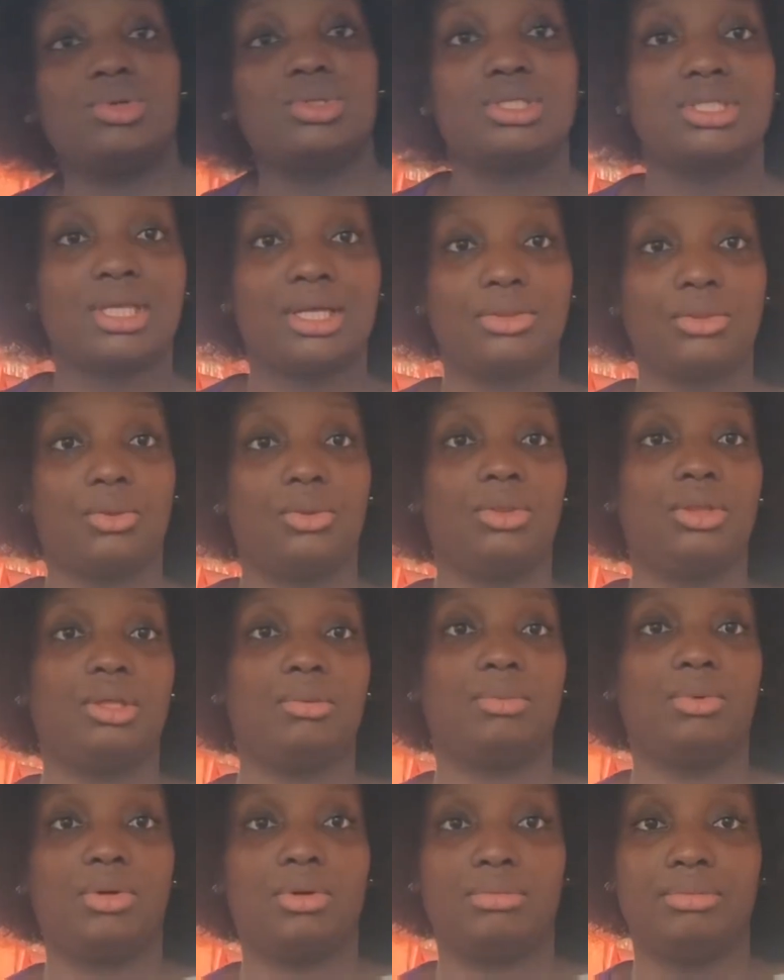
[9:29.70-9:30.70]
on
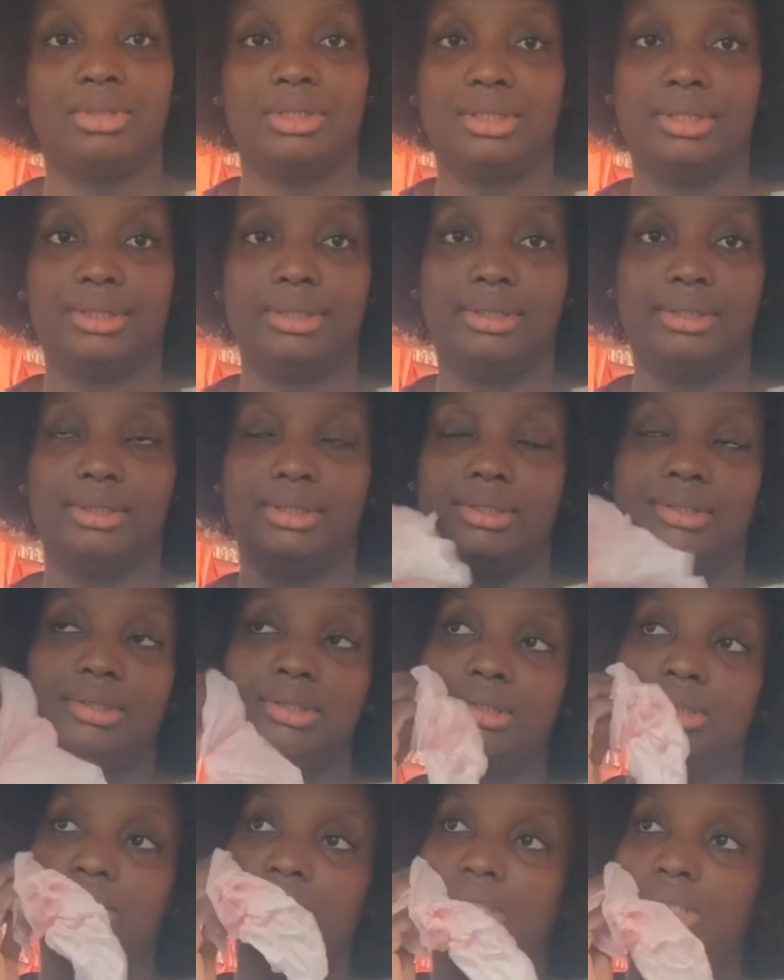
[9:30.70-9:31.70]
Saturday, but
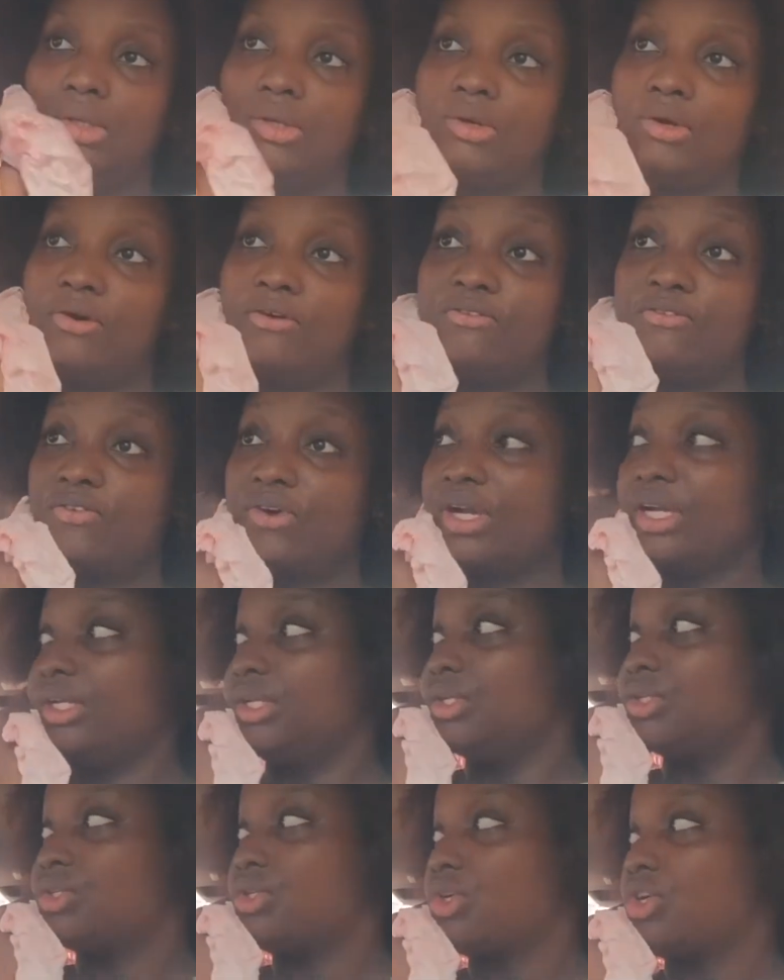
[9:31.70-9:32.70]
on
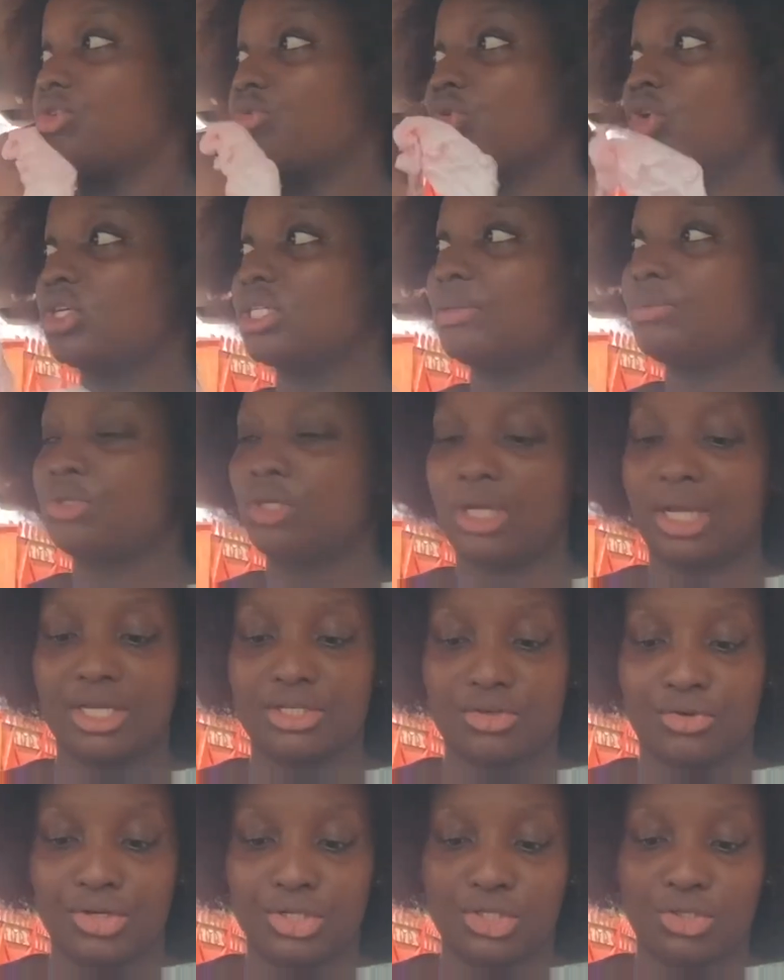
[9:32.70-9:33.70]
Friday, because I'm sure you
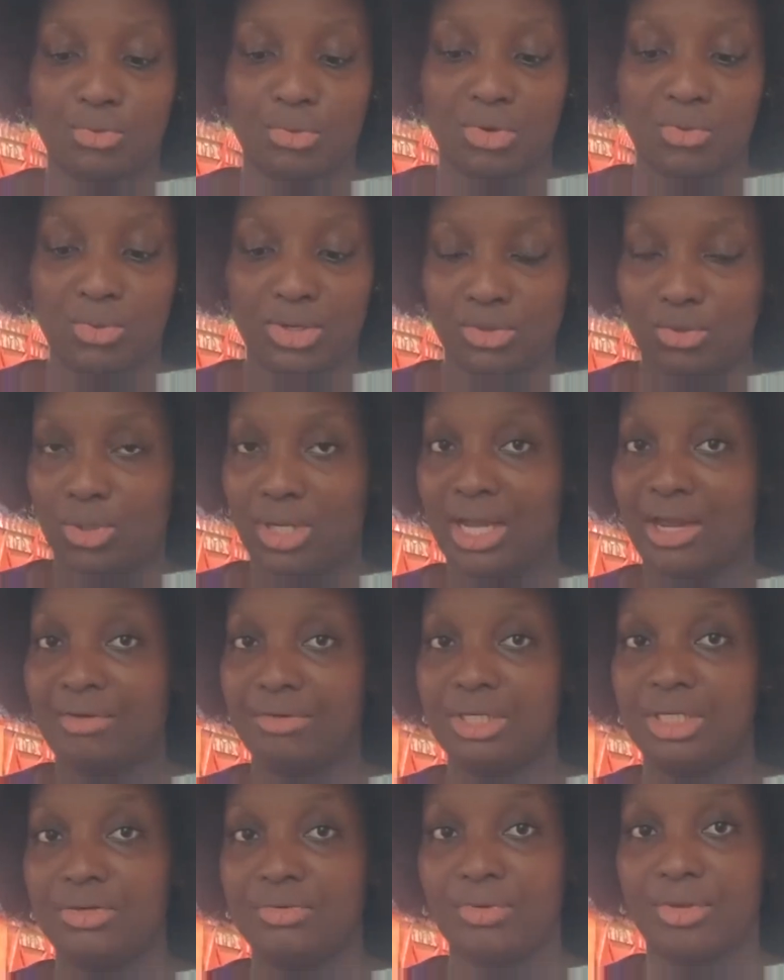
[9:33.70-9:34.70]
guys already saw one went to
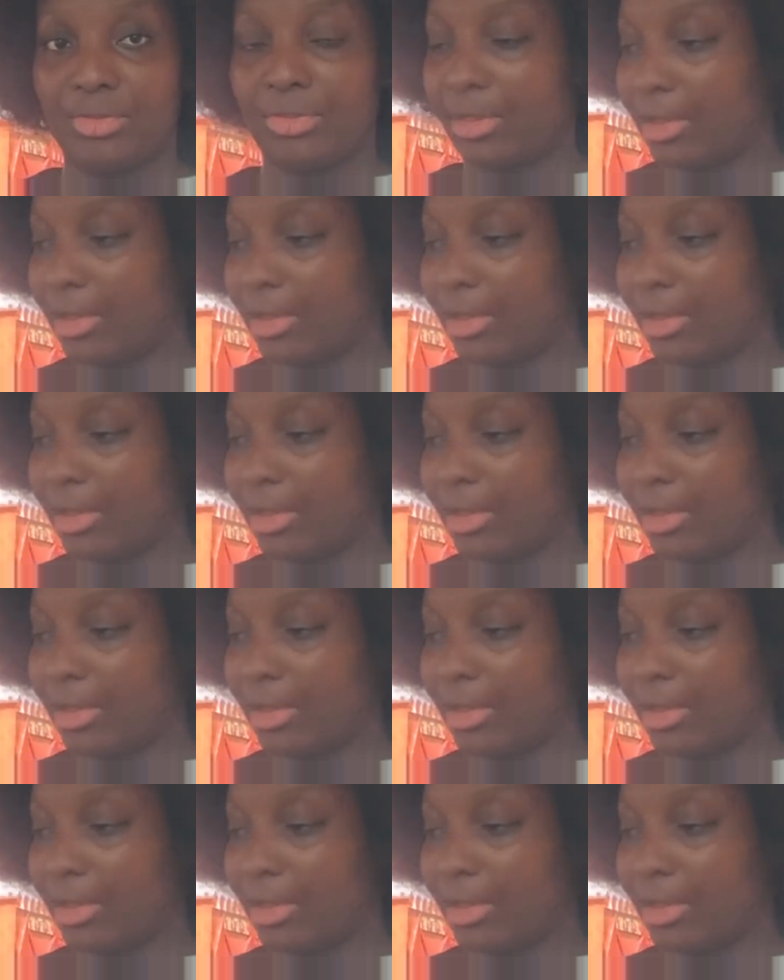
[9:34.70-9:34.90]
carry the red